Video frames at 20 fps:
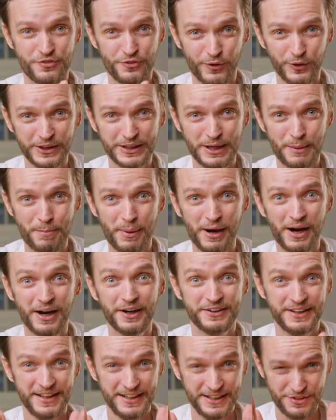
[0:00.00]
falling
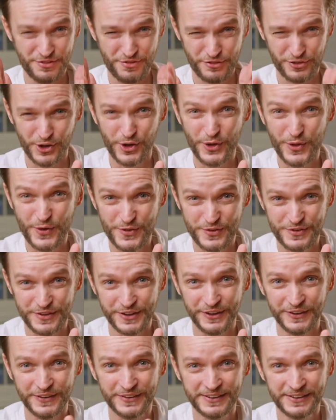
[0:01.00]
apart in front of you.